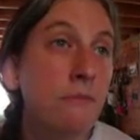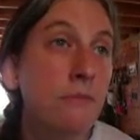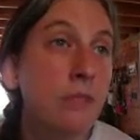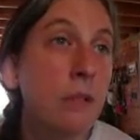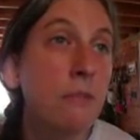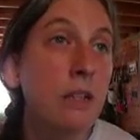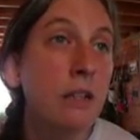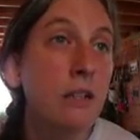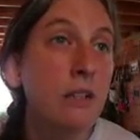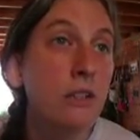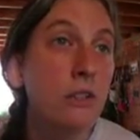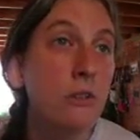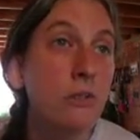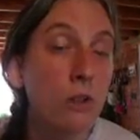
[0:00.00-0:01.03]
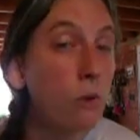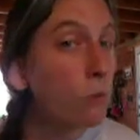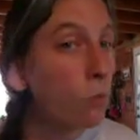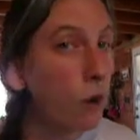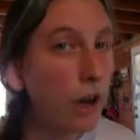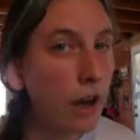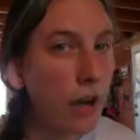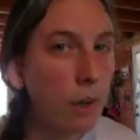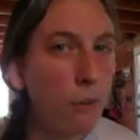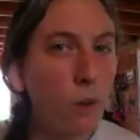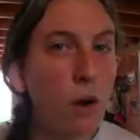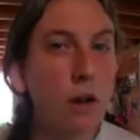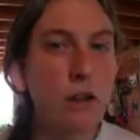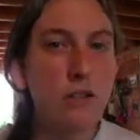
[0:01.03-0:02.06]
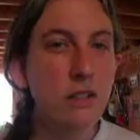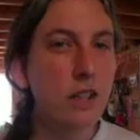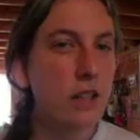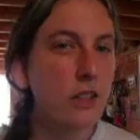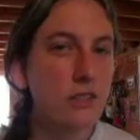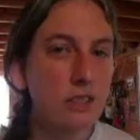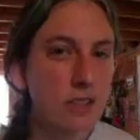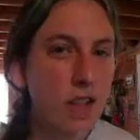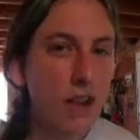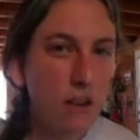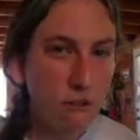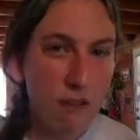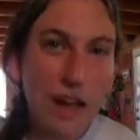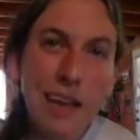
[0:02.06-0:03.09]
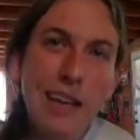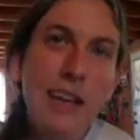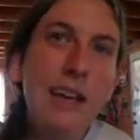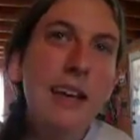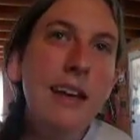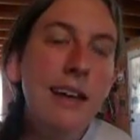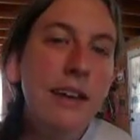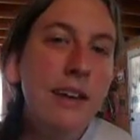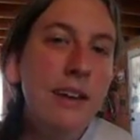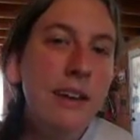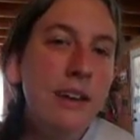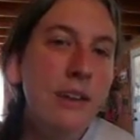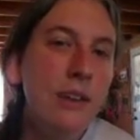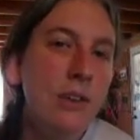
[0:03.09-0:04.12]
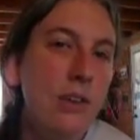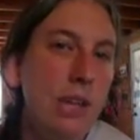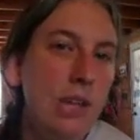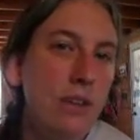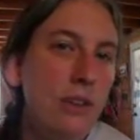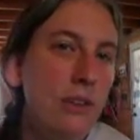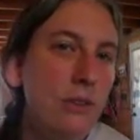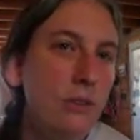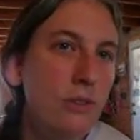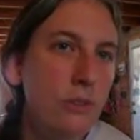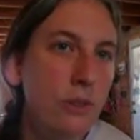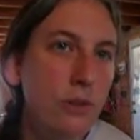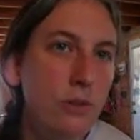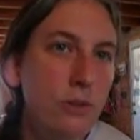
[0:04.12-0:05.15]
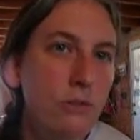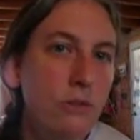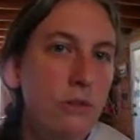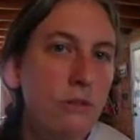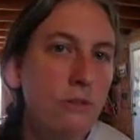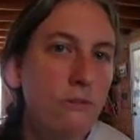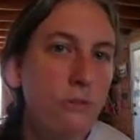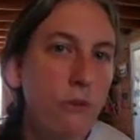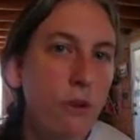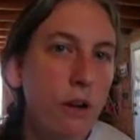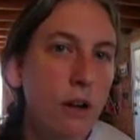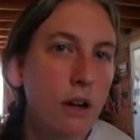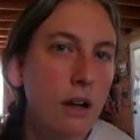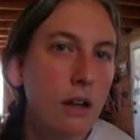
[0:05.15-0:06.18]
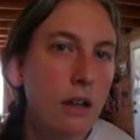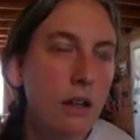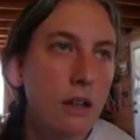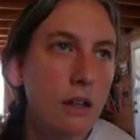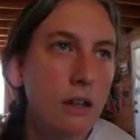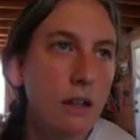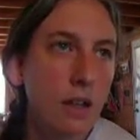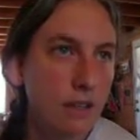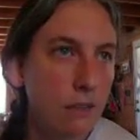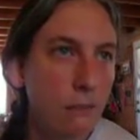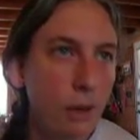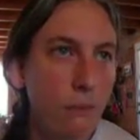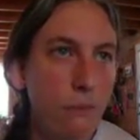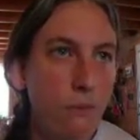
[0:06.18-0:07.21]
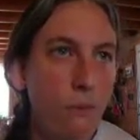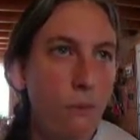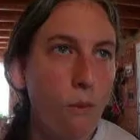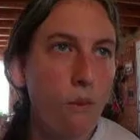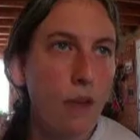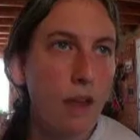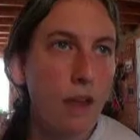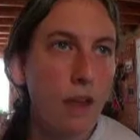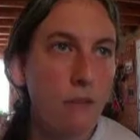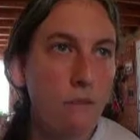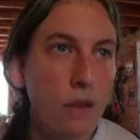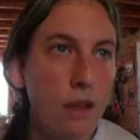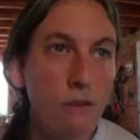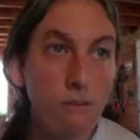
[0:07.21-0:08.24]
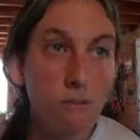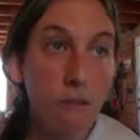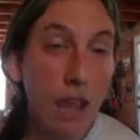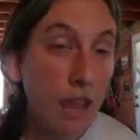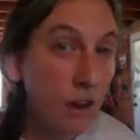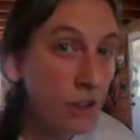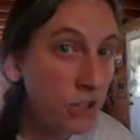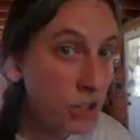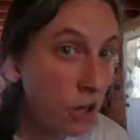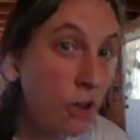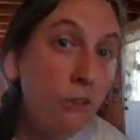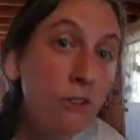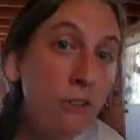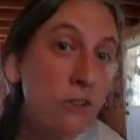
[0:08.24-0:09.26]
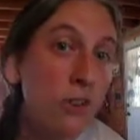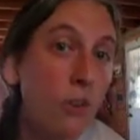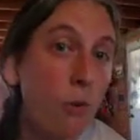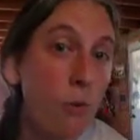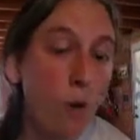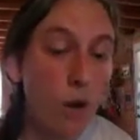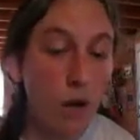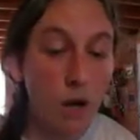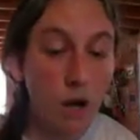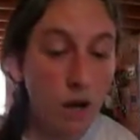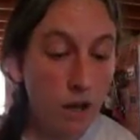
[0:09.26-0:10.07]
something that you don't wear anymore and is kind of ratty, you can use those cut them up and make handkerchiefs or